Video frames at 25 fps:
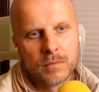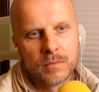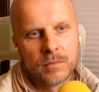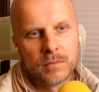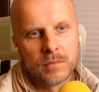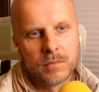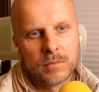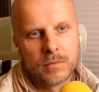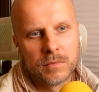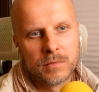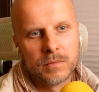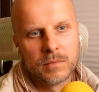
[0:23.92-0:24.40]

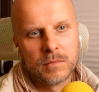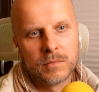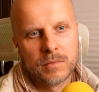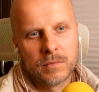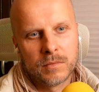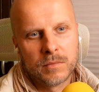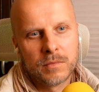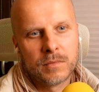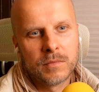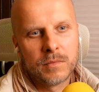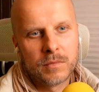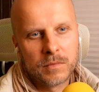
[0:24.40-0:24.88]

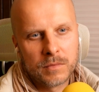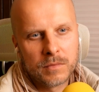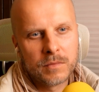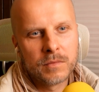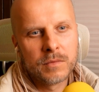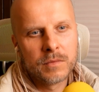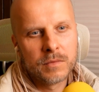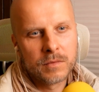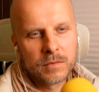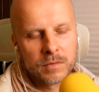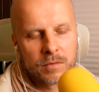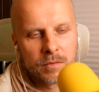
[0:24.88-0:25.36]

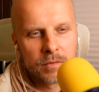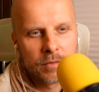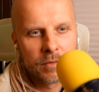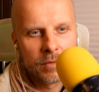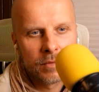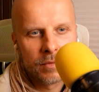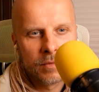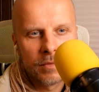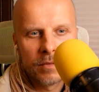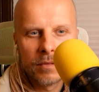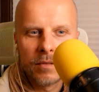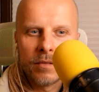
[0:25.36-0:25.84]

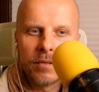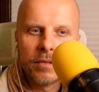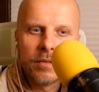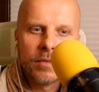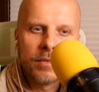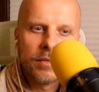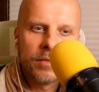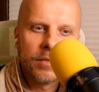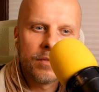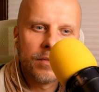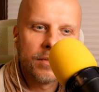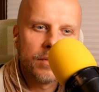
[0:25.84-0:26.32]

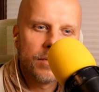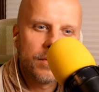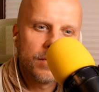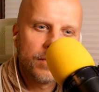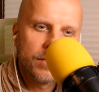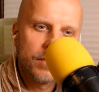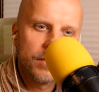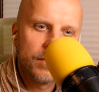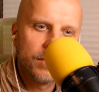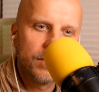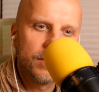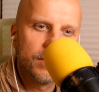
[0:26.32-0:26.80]

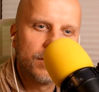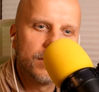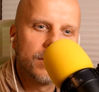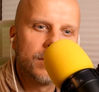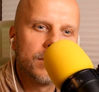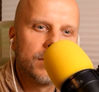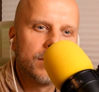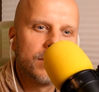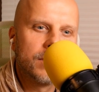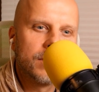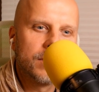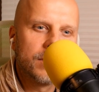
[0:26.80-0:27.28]

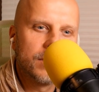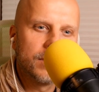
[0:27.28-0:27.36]
(silent)